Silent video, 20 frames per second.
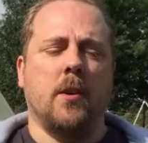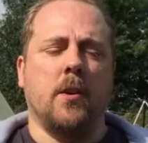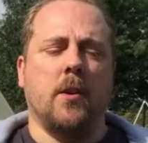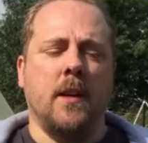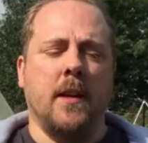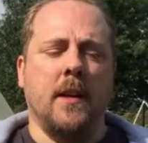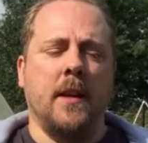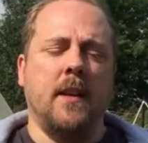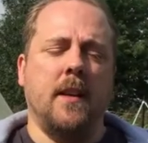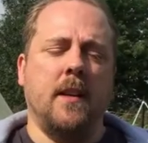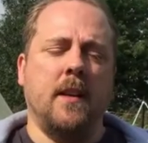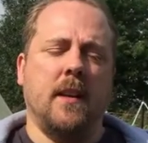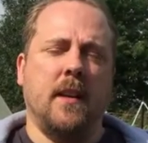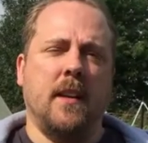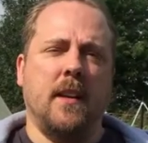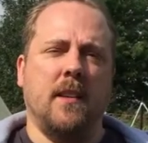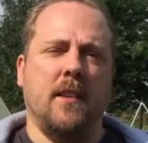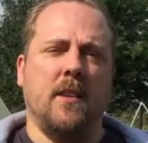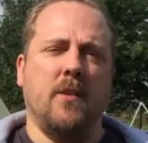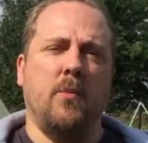early
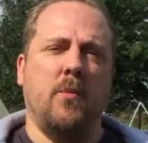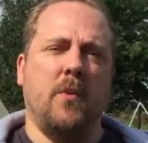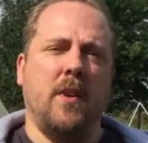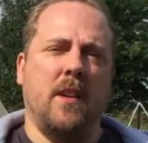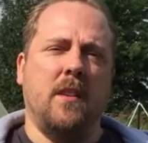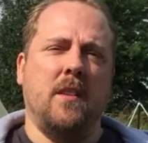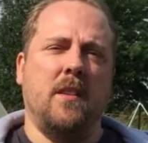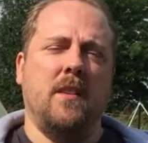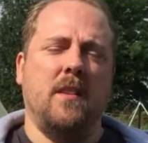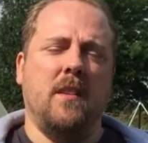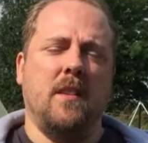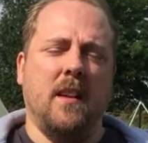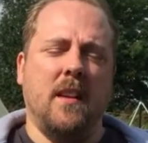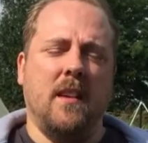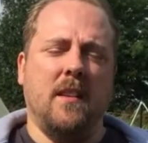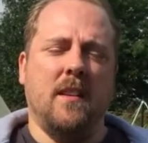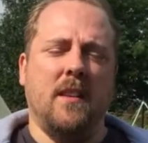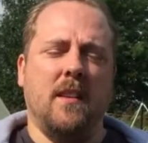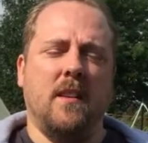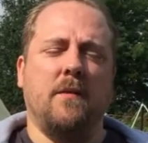in
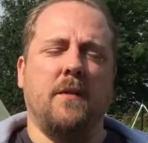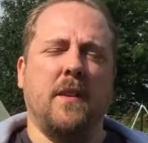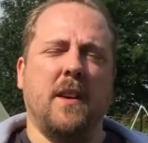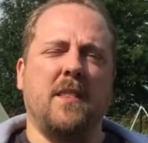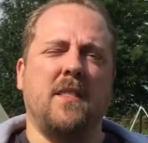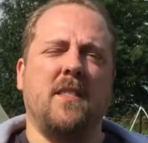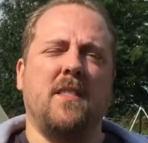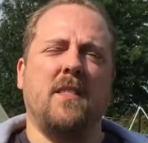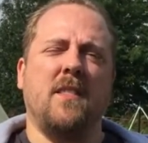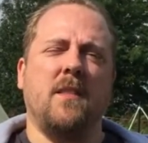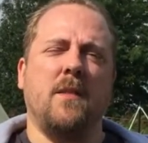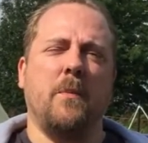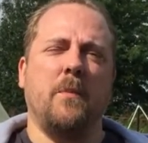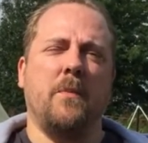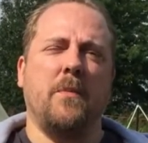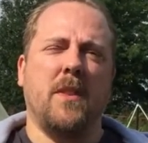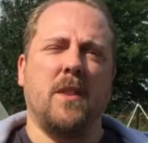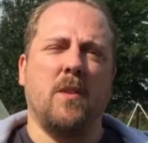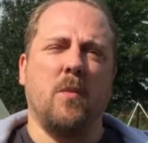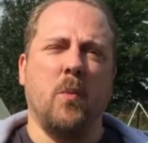the event,
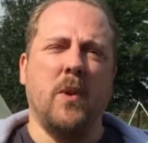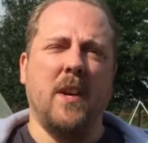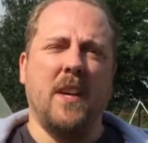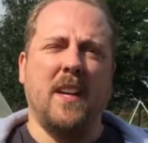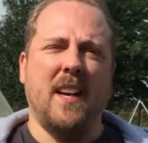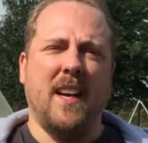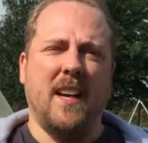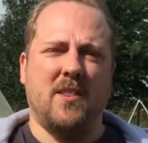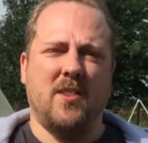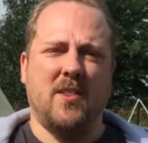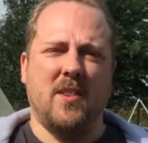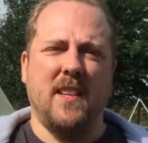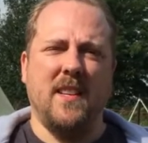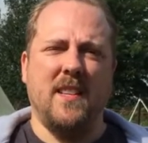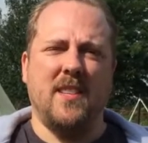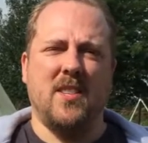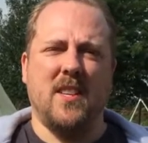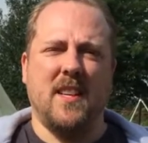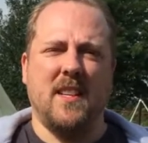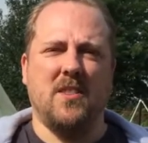we
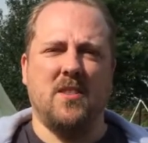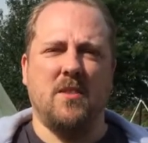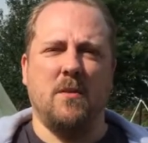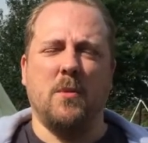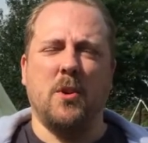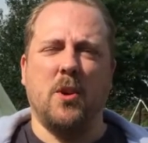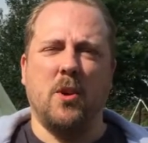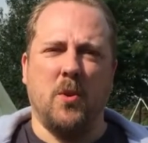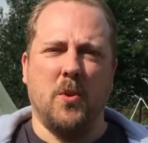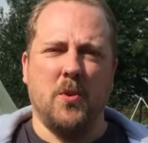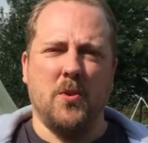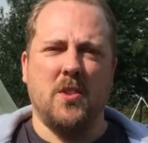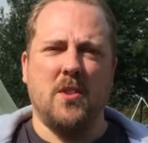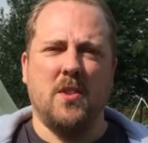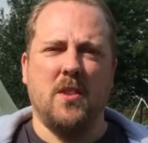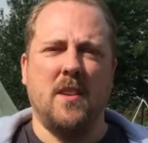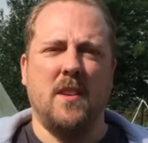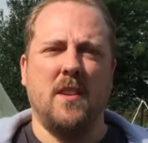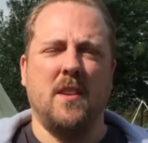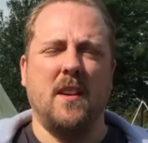actually set some
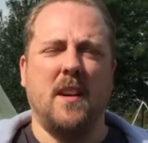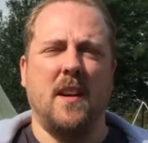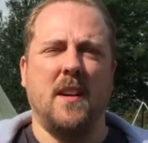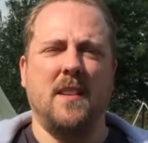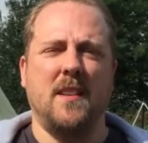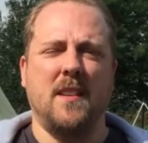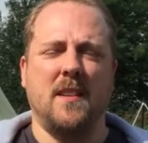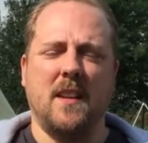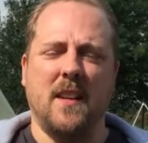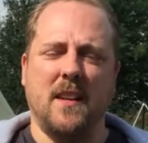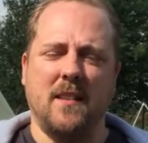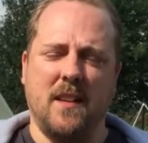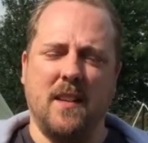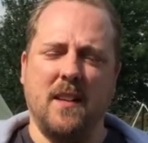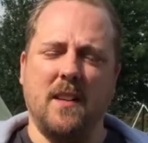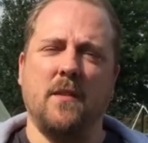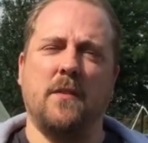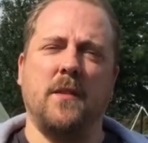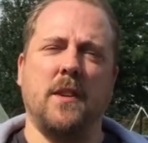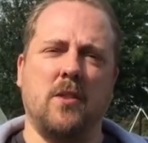goals. I did that
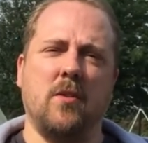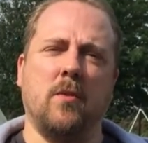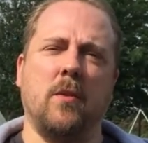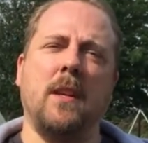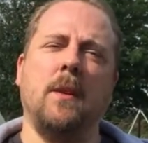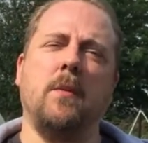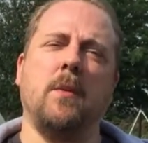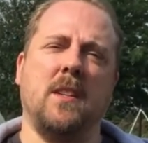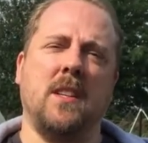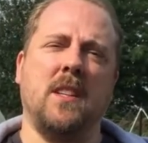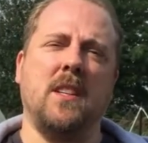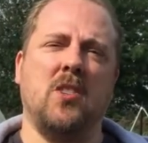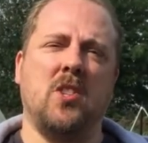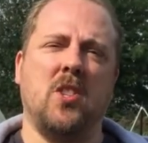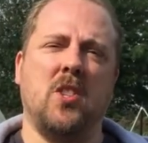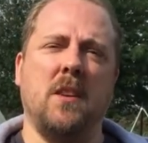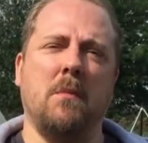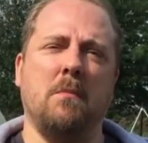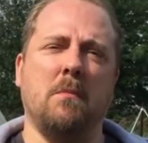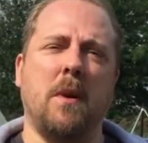individually with
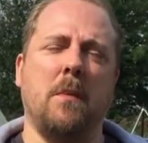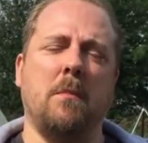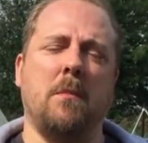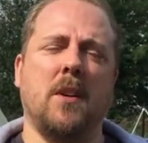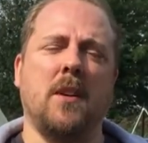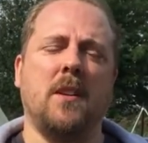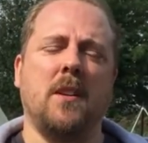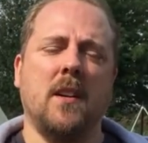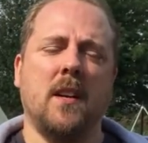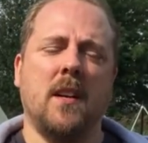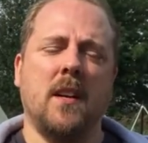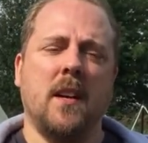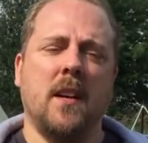each team member.